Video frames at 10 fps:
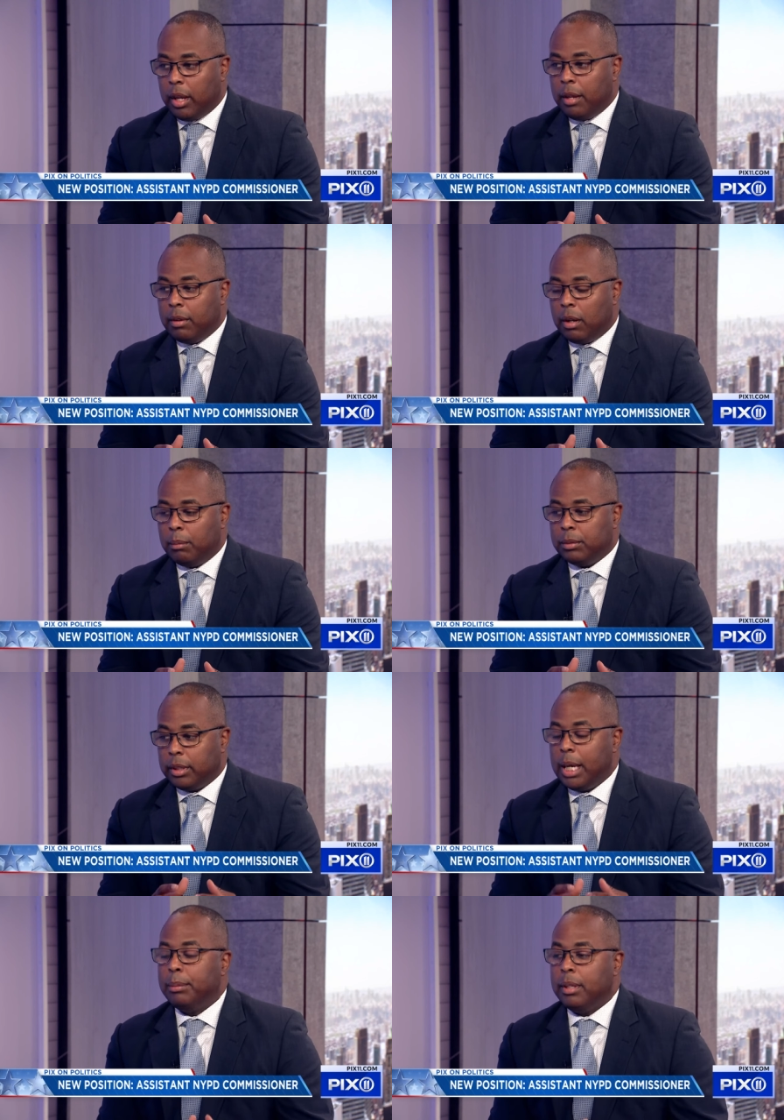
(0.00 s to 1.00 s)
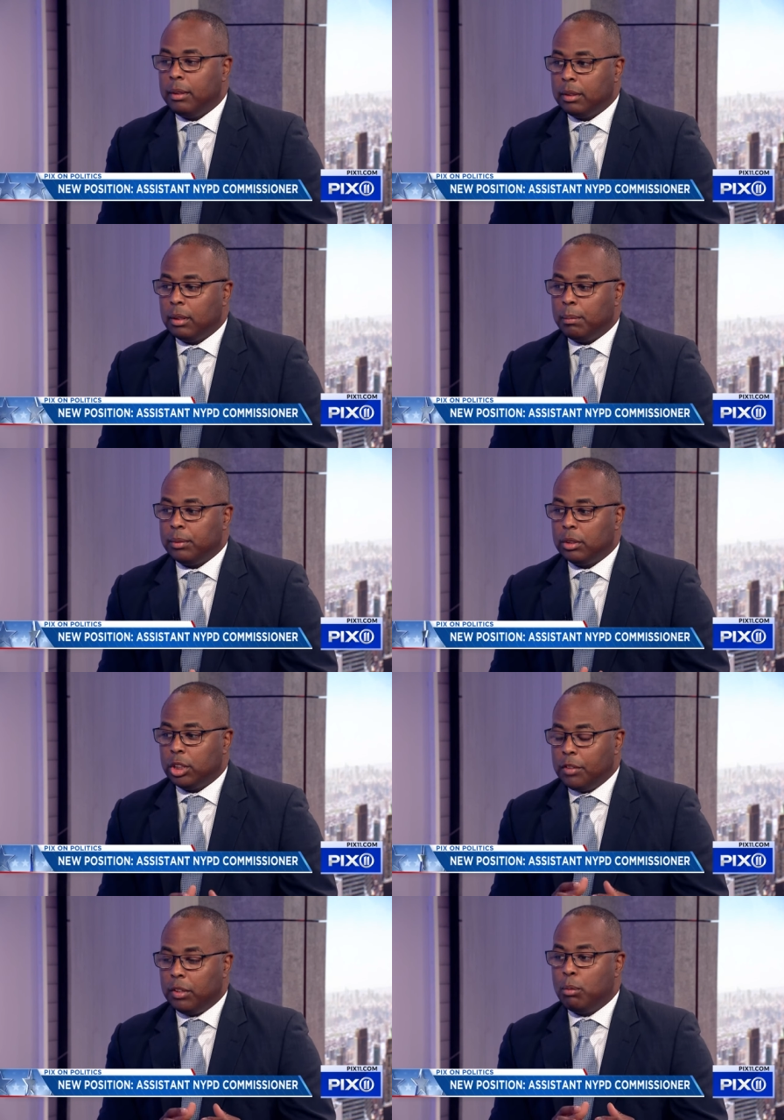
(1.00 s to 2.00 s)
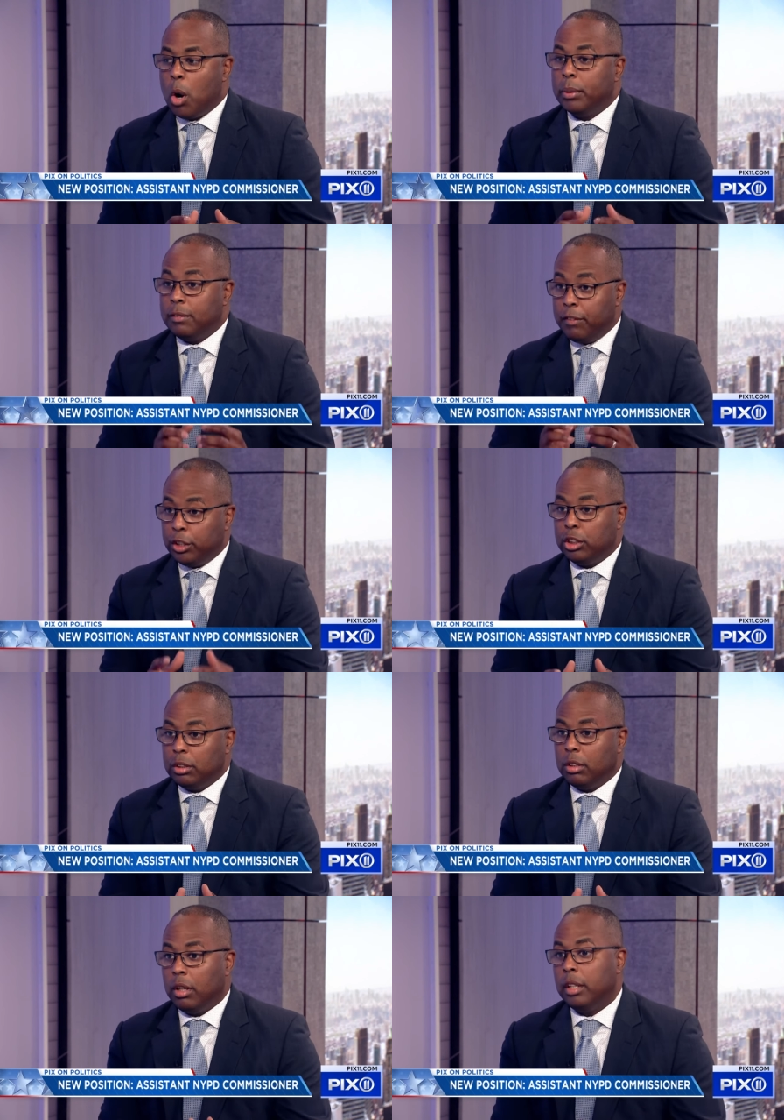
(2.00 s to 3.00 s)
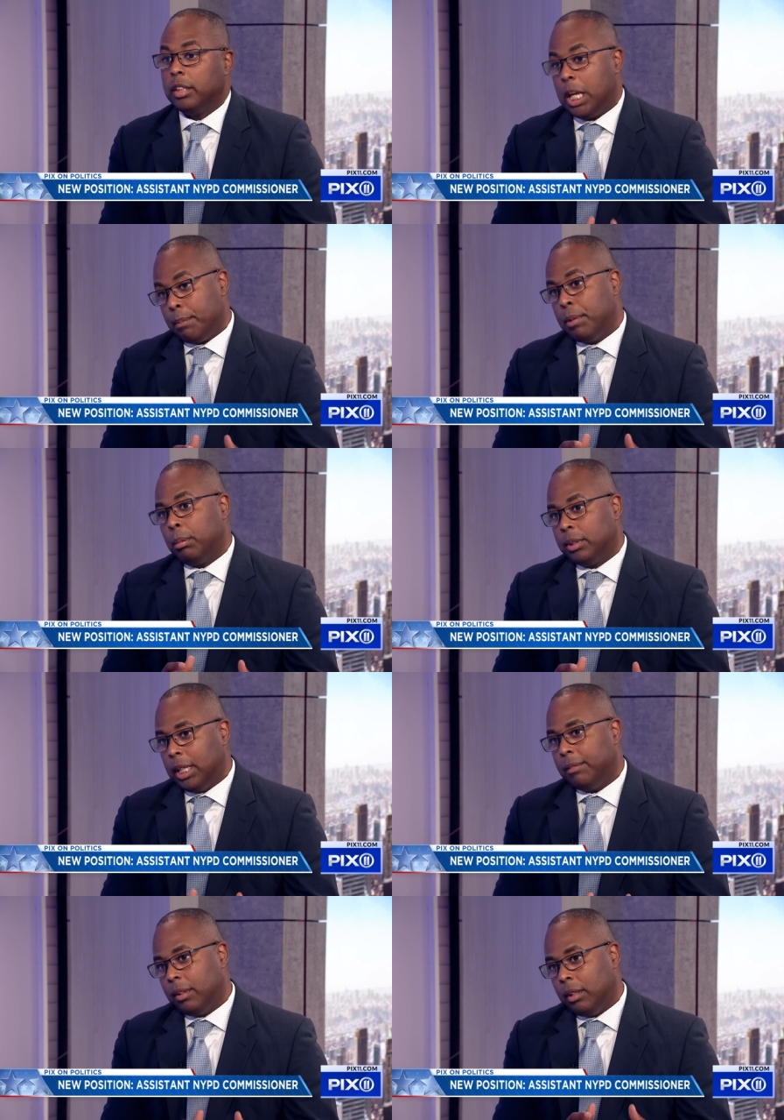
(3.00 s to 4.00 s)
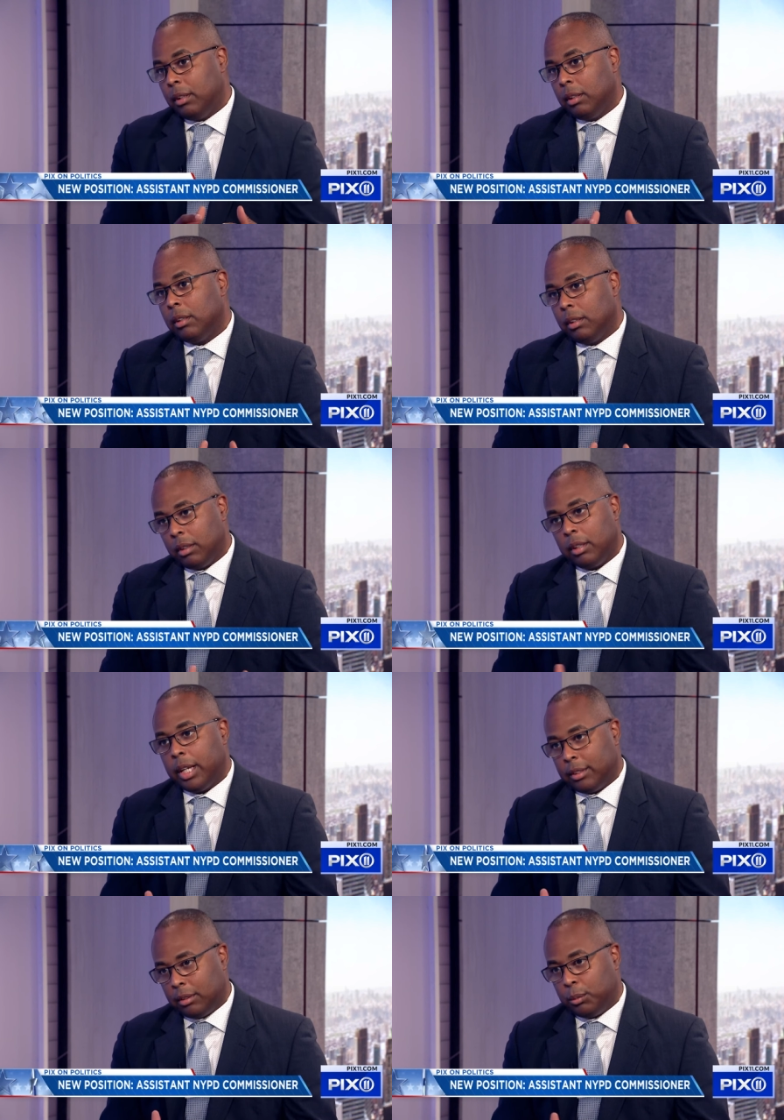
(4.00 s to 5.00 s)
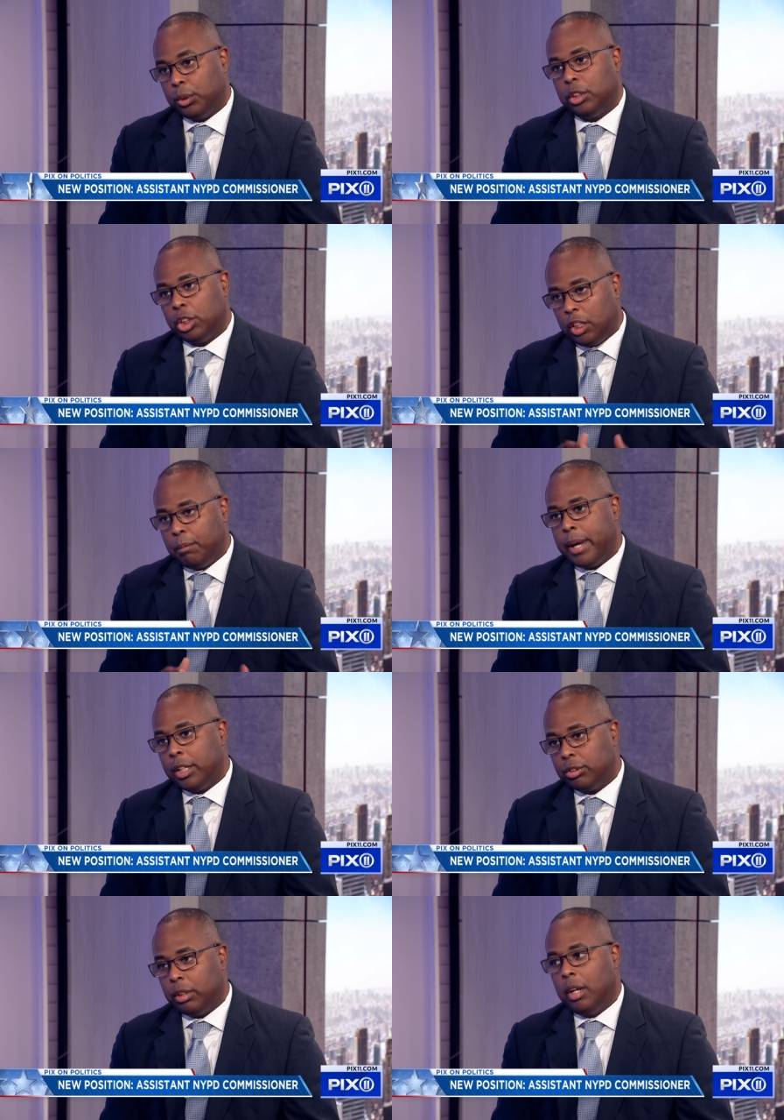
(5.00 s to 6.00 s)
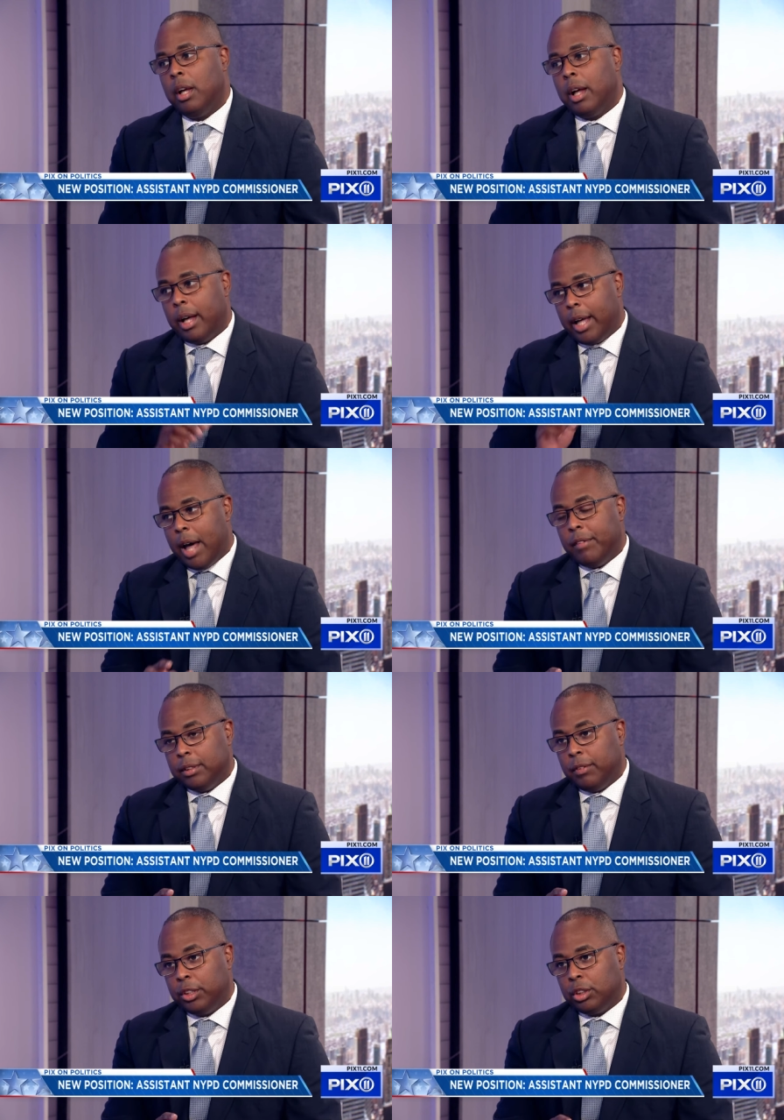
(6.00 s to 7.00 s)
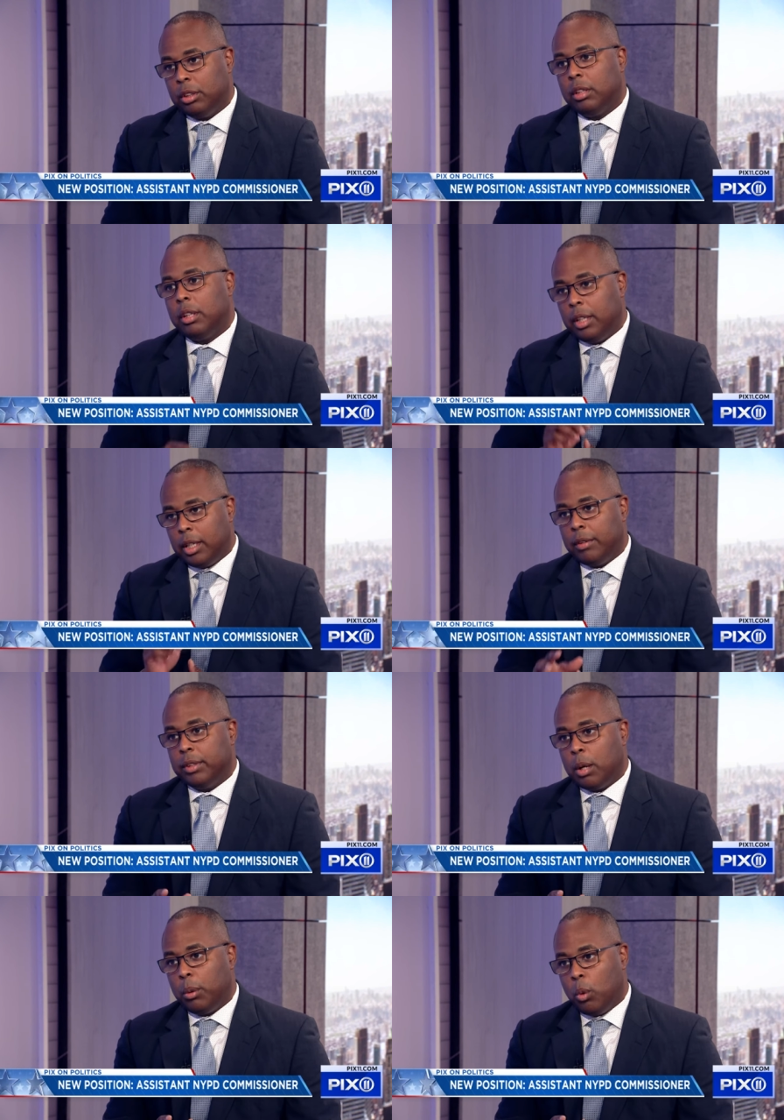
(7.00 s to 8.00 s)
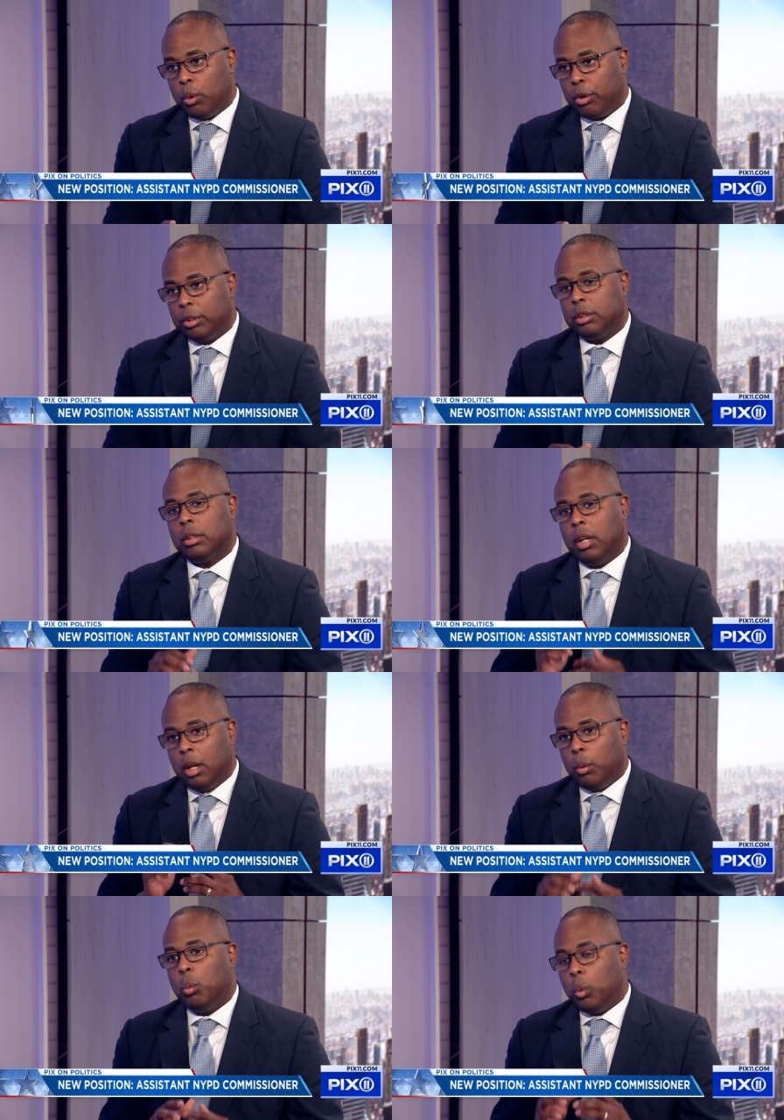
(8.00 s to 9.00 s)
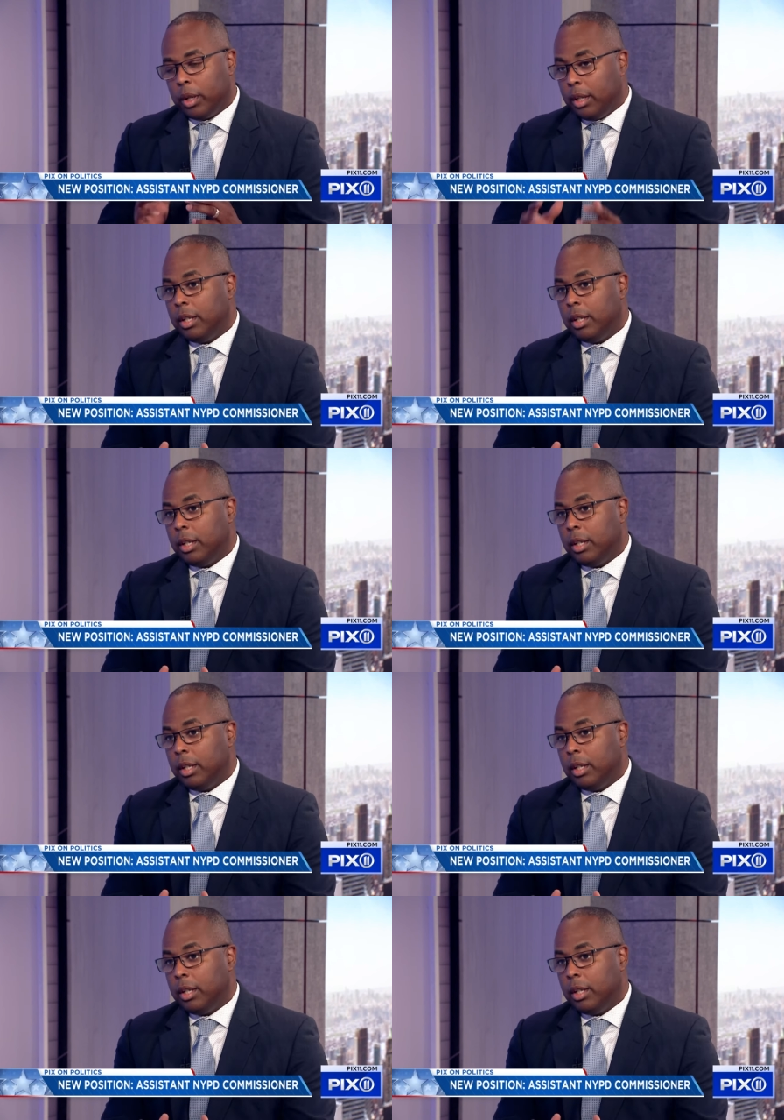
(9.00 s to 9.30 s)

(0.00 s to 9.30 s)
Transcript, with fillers: and um, to keep the, the, the, chief of department's vision yep. and to keep him public safety. Mr. Maddrey. Yes, which is Chief Maddrey. Have his vision. He gives out orders, what he